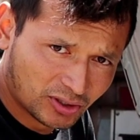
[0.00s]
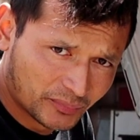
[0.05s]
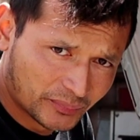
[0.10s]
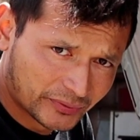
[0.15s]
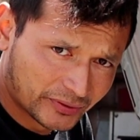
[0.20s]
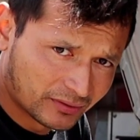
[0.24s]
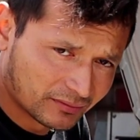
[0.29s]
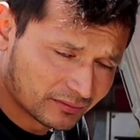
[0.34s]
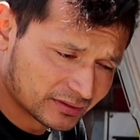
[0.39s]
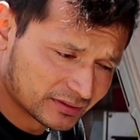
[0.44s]
no
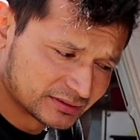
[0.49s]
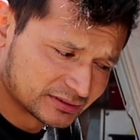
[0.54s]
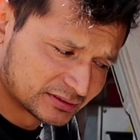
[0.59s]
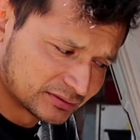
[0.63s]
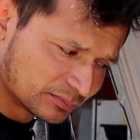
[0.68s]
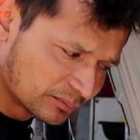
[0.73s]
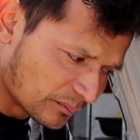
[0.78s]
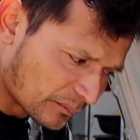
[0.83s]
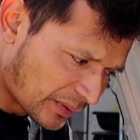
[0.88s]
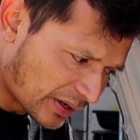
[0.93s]

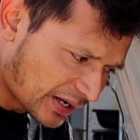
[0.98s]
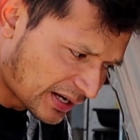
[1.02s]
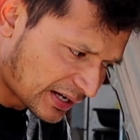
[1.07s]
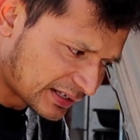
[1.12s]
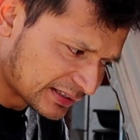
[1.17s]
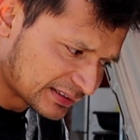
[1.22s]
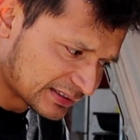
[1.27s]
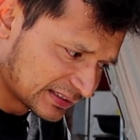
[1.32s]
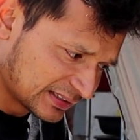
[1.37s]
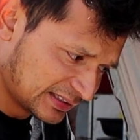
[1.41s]
problems,
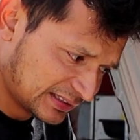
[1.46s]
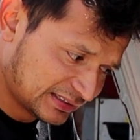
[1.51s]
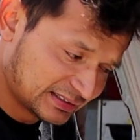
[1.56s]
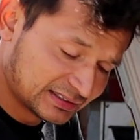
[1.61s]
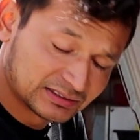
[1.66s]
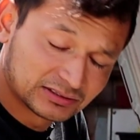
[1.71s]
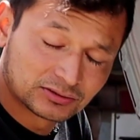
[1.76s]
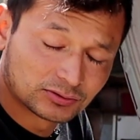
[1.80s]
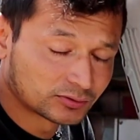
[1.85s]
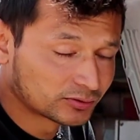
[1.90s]
but it
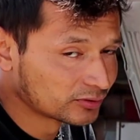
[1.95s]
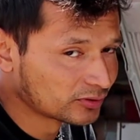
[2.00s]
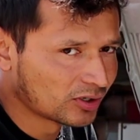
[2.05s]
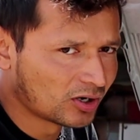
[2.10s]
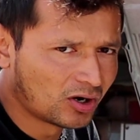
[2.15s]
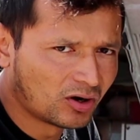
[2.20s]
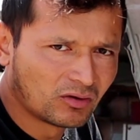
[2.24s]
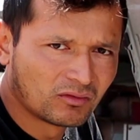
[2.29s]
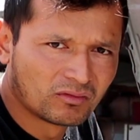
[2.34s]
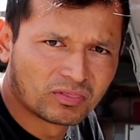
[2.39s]
didn't turn
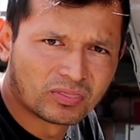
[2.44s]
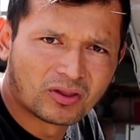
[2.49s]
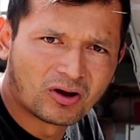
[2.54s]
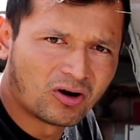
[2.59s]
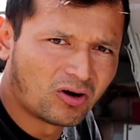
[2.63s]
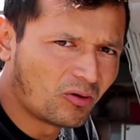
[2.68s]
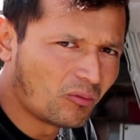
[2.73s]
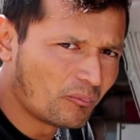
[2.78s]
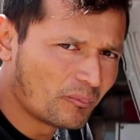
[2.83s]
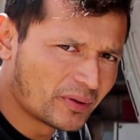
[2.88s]
on
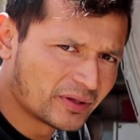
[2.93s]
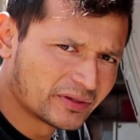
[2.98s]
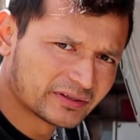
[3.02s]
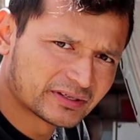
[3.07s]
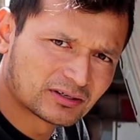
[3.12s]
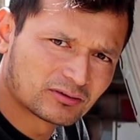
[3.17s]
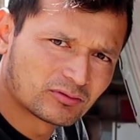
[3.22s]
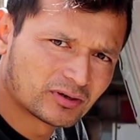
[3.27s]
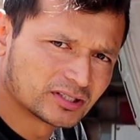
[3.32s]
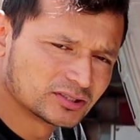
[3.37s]
no
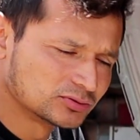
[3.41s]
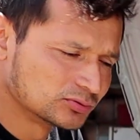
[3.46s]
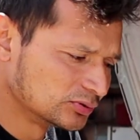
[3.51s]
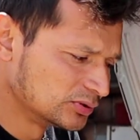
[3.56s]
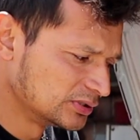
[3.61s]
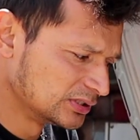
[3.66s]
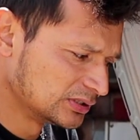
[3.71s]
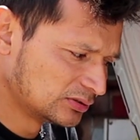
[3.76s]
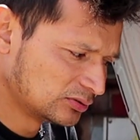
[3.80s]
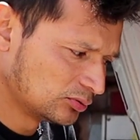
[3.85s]
matter what
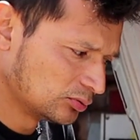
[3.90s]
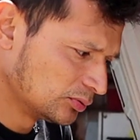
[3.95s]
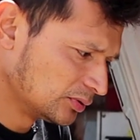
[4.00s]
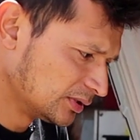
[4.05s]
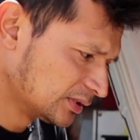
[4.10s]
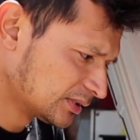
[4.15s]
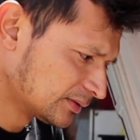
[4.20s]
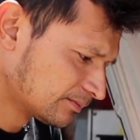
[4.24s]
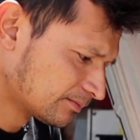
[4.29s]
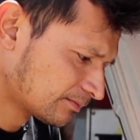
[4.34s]
you did to
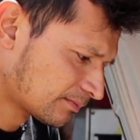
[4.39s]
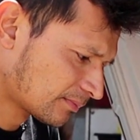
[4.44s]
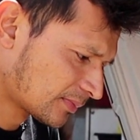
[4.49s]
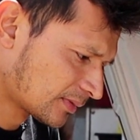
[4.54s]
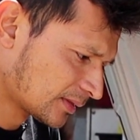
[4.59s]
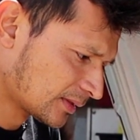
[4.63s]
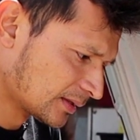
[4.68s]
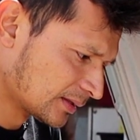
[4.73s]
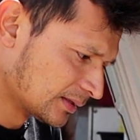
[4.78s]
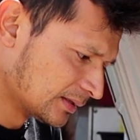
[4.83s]
it.
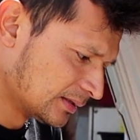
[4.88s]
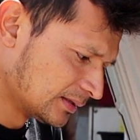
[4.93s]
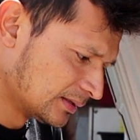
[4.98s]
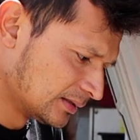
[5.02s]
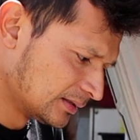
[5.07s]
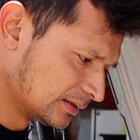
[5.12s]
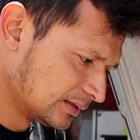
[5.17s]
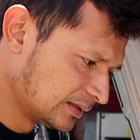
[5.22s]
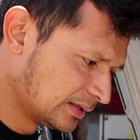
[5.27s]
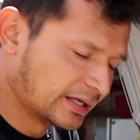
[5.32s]

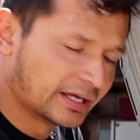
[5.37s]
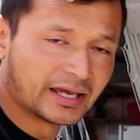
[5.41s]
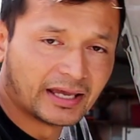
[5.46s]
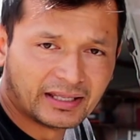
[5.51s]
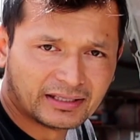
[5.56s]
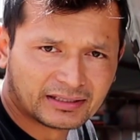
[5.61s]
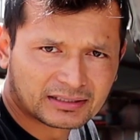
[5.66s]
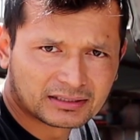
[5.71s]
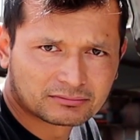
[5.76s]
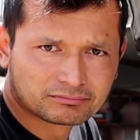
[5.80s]

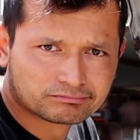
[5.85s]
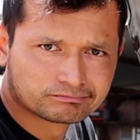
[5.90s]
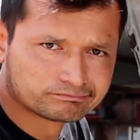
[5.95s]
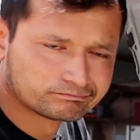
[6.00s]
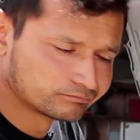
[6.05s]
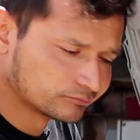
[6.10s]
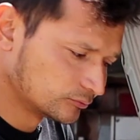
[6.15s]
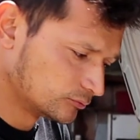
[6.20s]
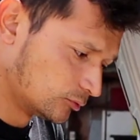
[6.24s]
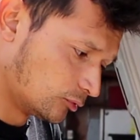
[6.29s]
And,
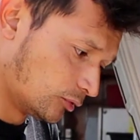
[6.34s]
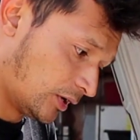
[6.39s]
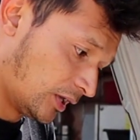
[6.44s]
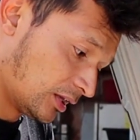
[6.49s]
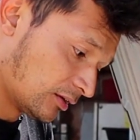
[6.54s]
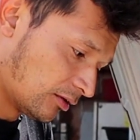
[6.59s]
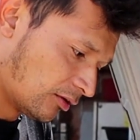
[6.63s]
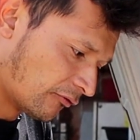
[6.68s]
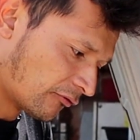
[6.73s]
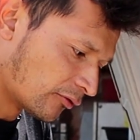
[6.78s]

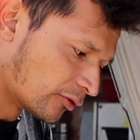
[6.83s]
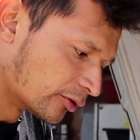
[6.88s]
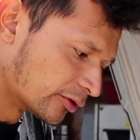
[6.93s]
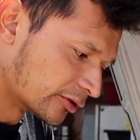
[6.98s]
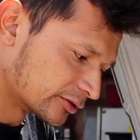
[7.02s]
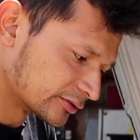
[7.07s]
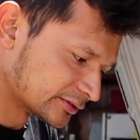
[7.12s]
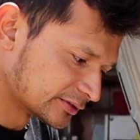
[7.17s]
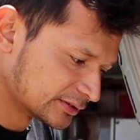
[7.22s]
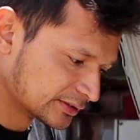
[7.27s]
well, of
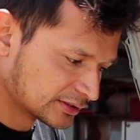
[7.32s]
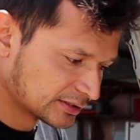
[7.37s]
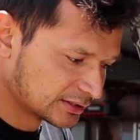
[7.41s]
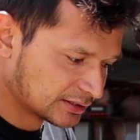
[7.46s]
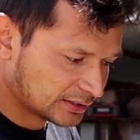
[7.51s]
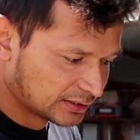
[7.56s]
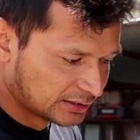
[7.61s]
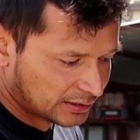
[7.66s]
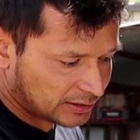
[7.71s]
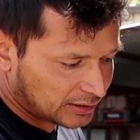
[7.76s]
course,
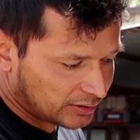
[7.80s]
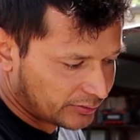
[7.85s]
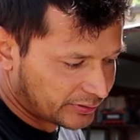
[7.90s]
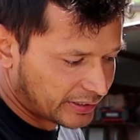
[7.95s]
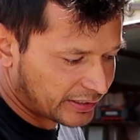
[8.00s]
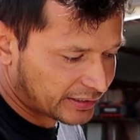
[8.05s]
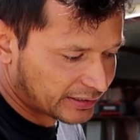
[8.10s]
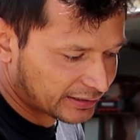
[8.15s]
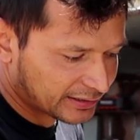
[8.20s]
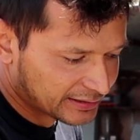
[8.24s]
you
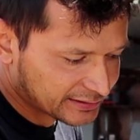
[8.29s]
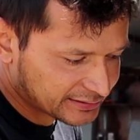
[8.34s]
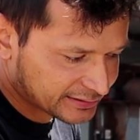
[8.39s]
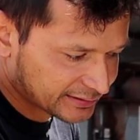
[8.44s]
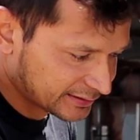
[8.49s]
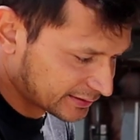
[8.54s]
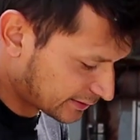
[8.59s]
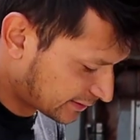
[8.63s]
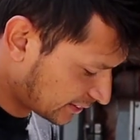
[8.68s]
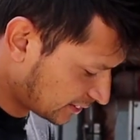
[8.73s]
can clearly
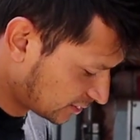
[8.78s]
see the